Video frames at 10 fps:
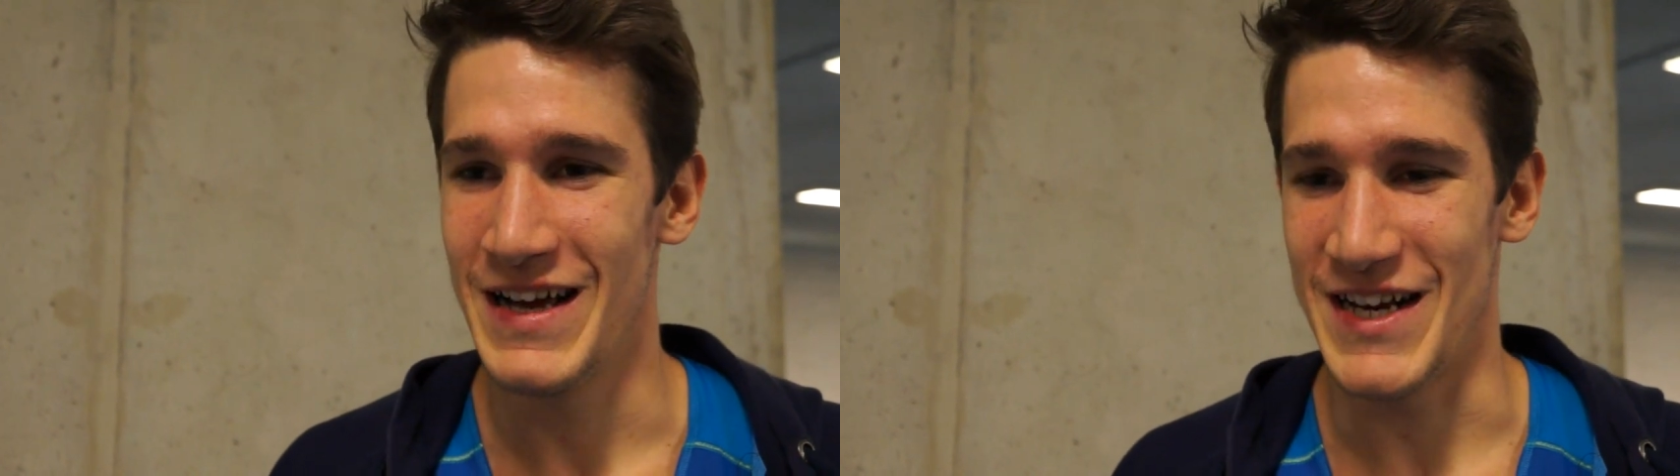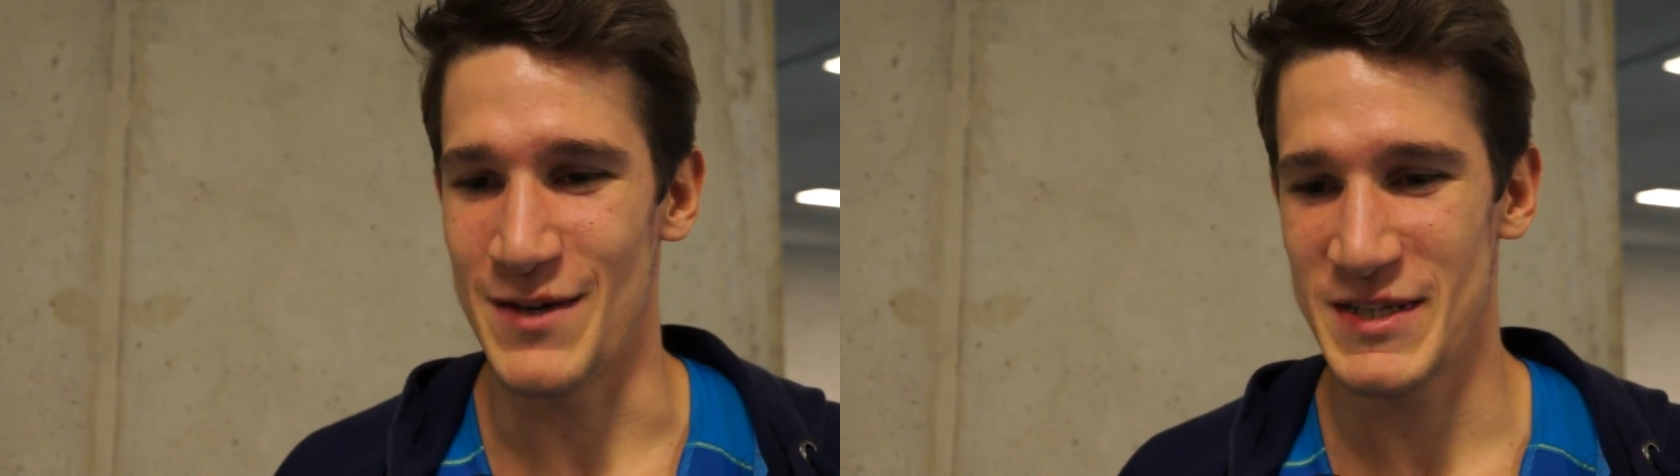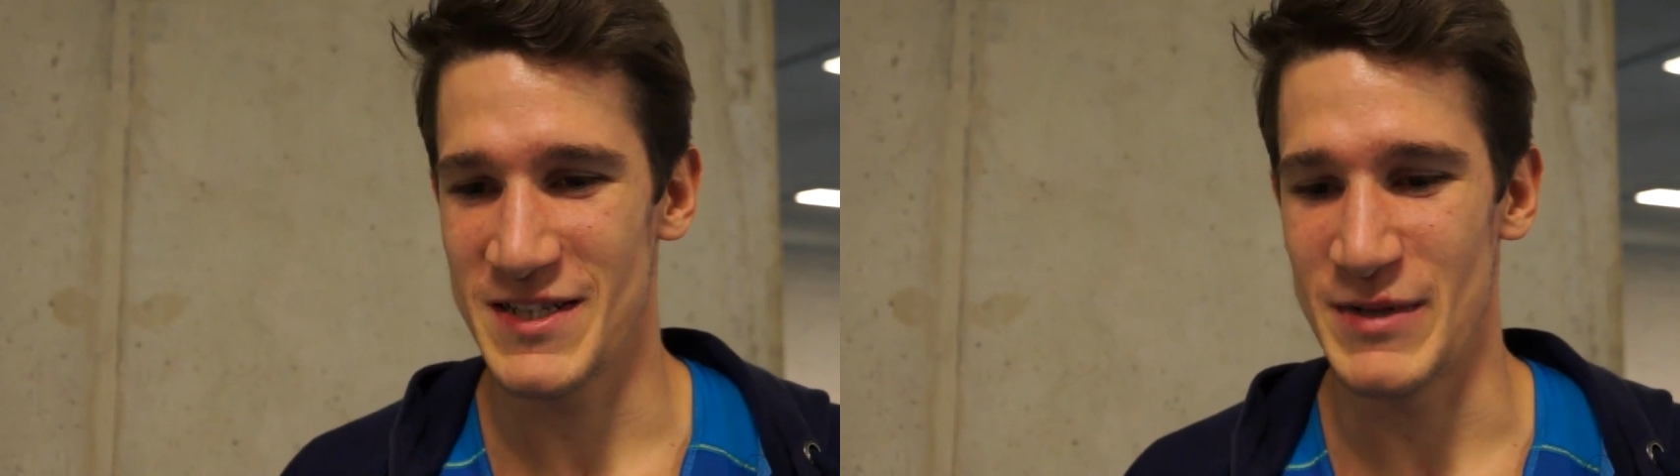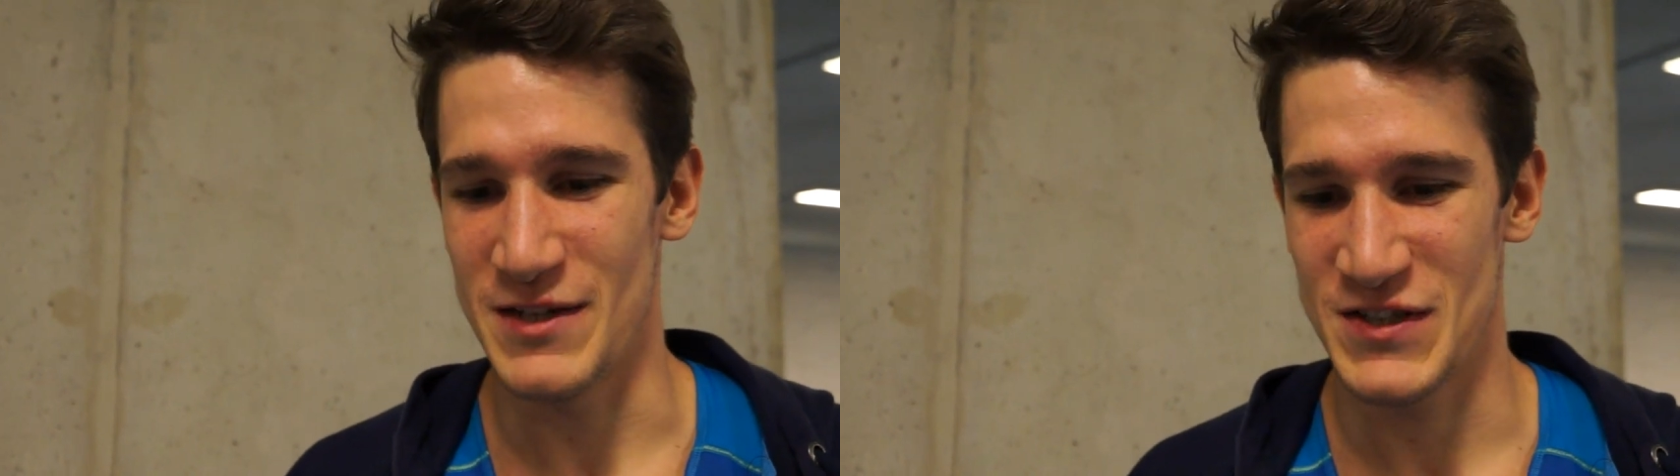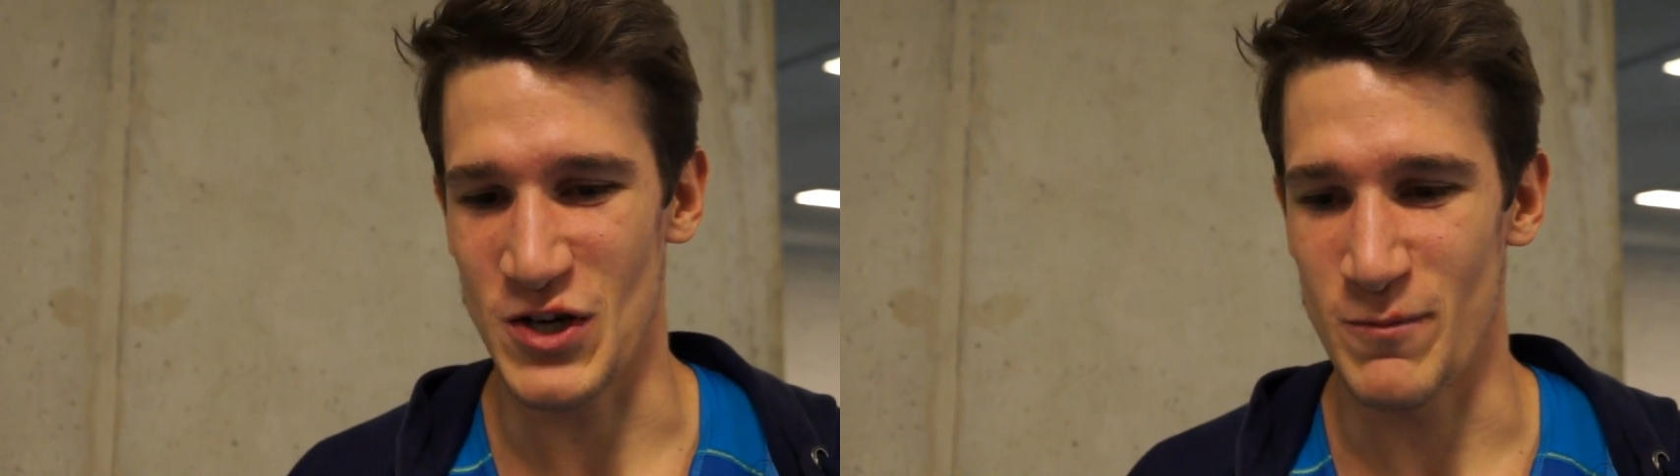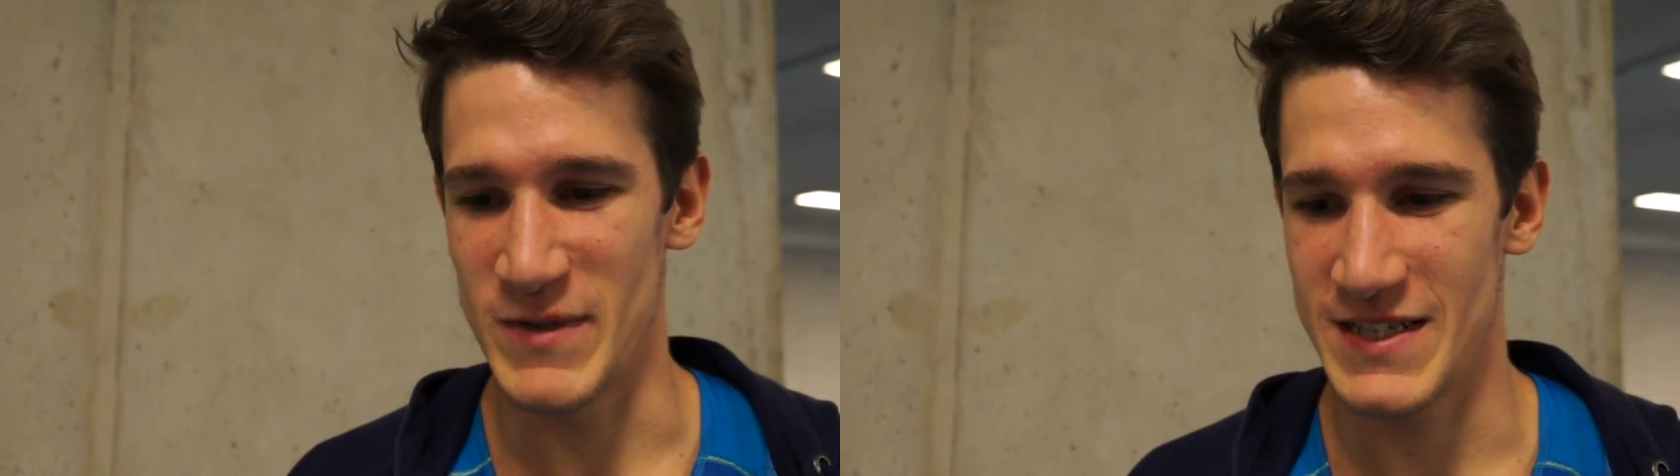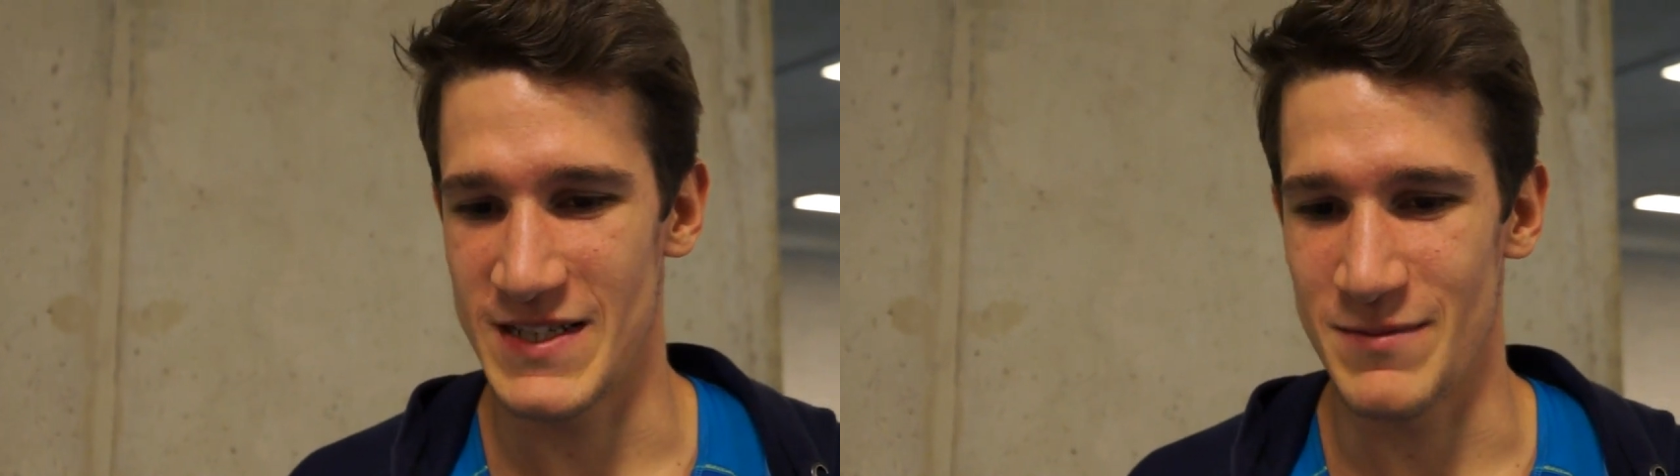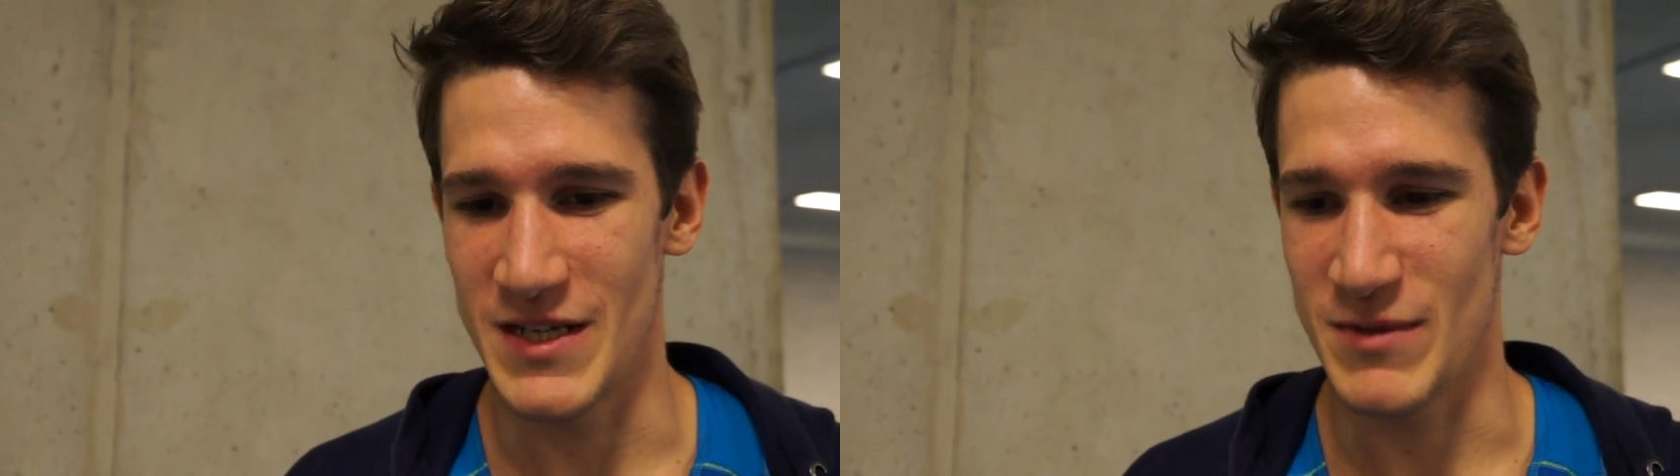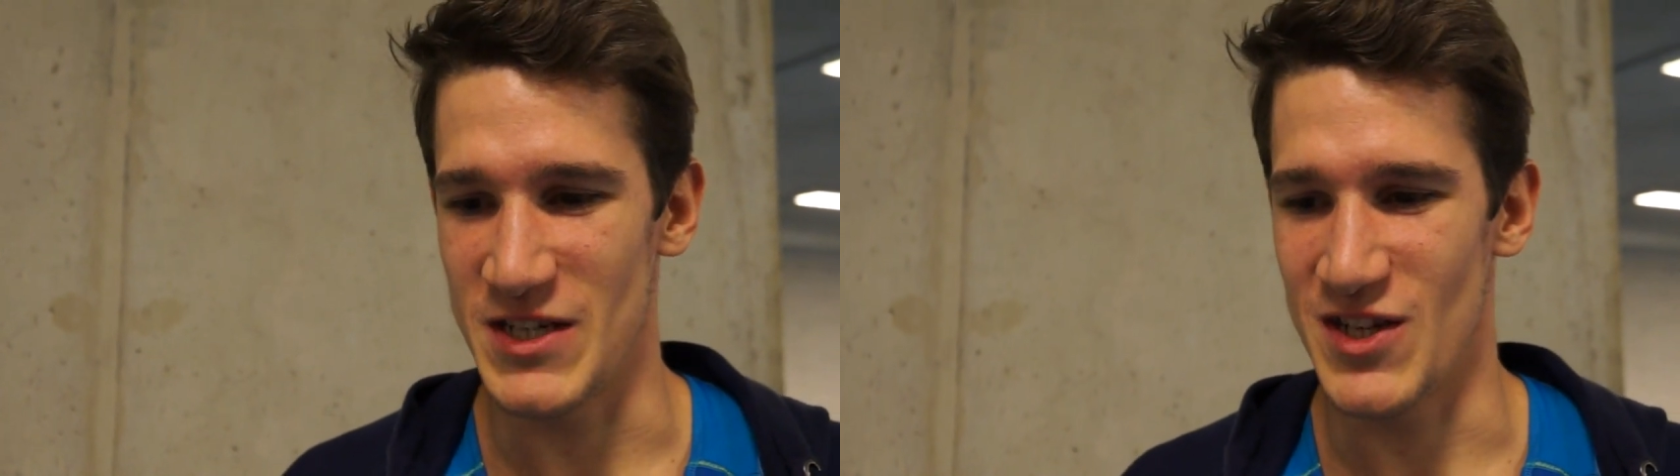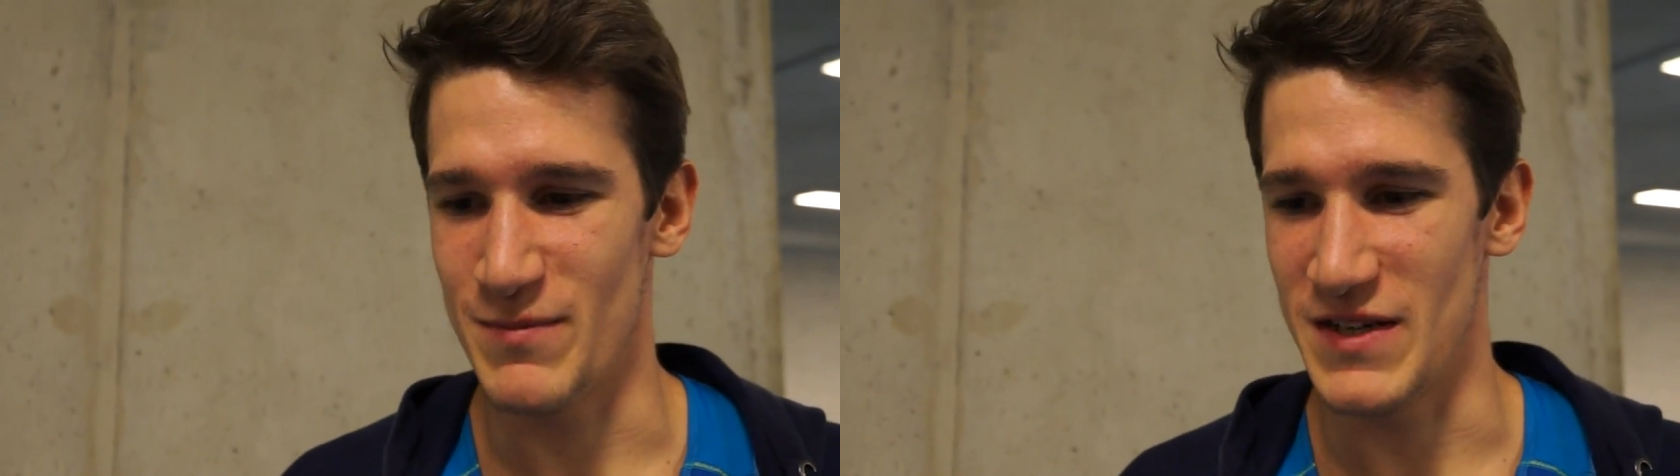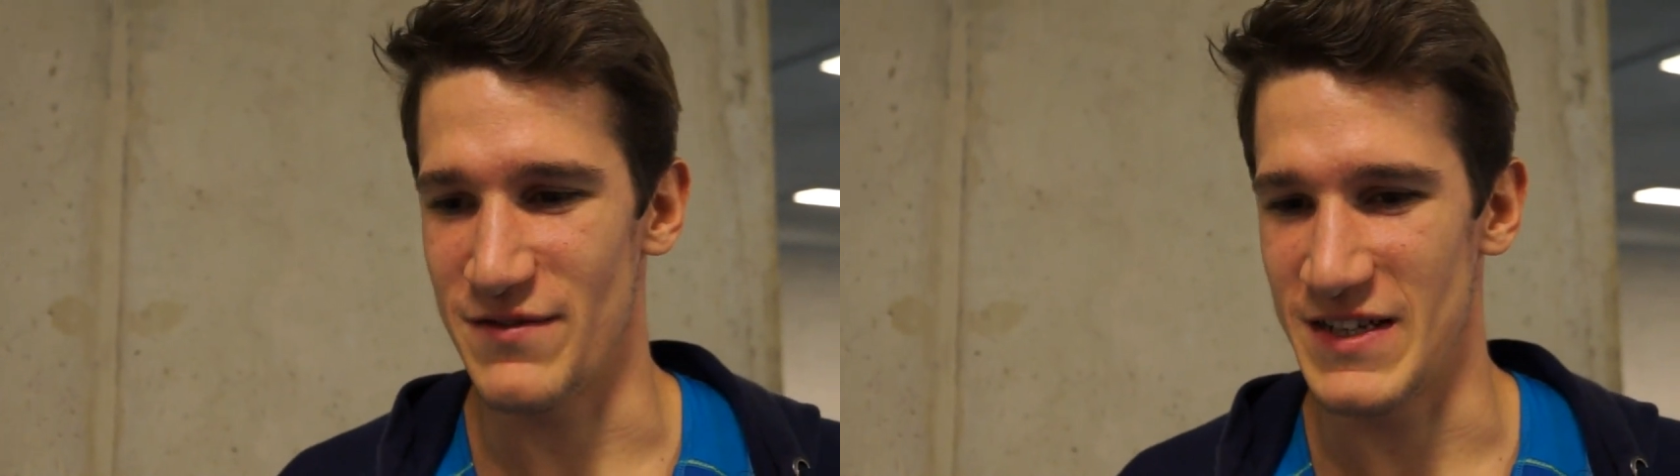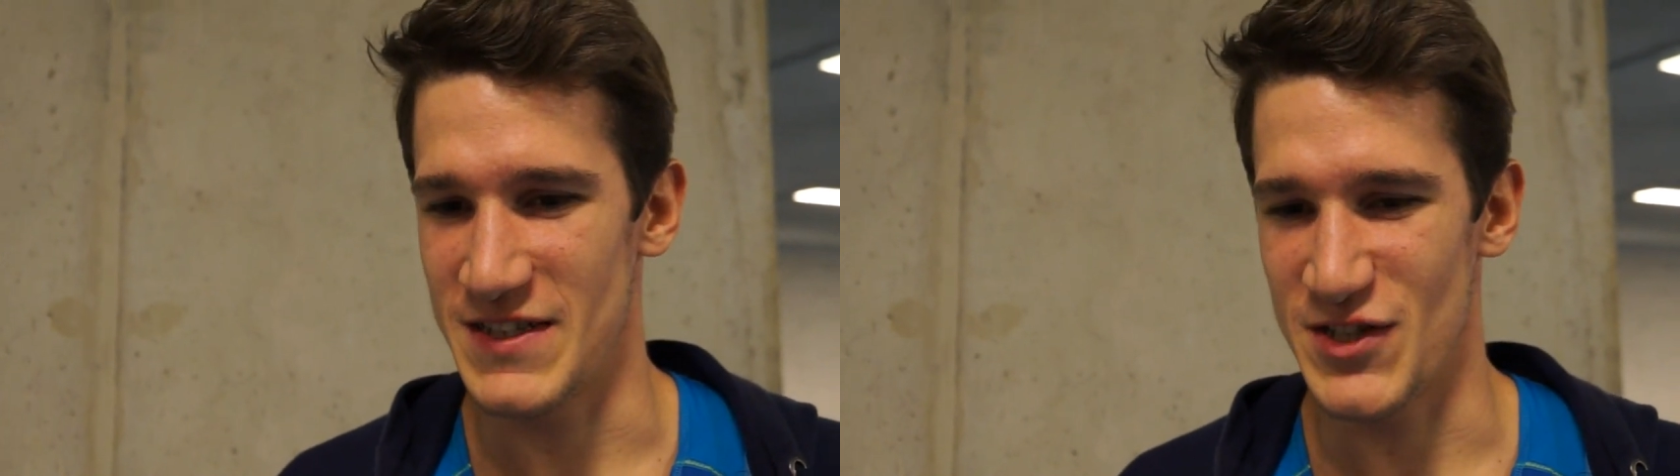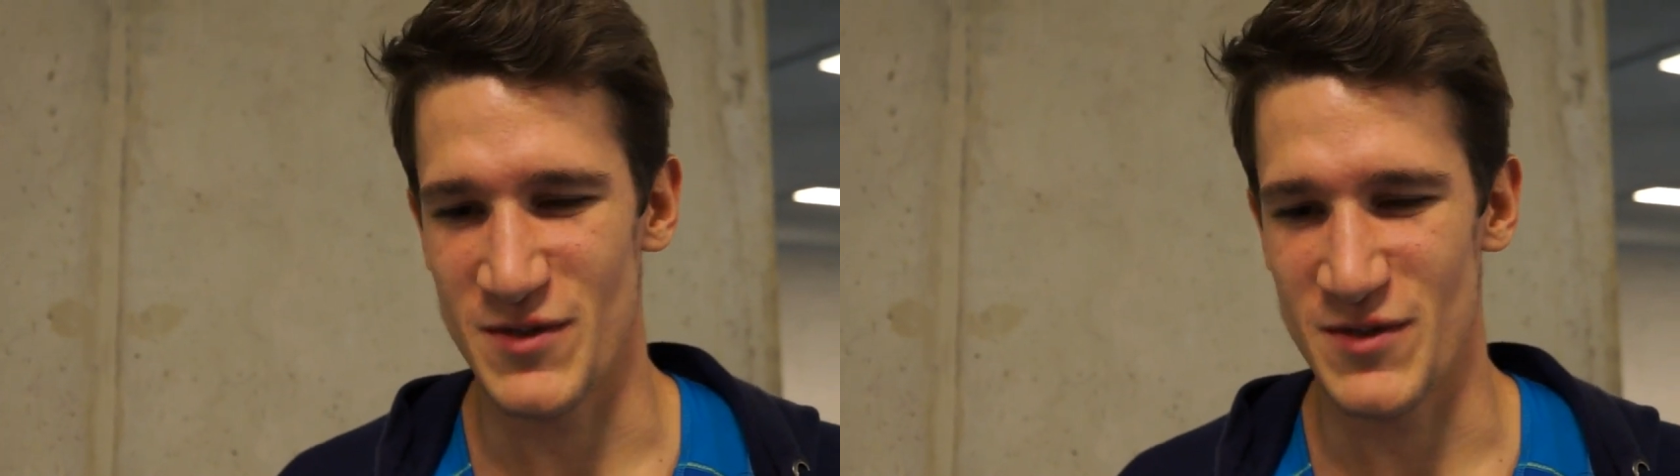and I missed a bit of sharpness in, in my jumping events.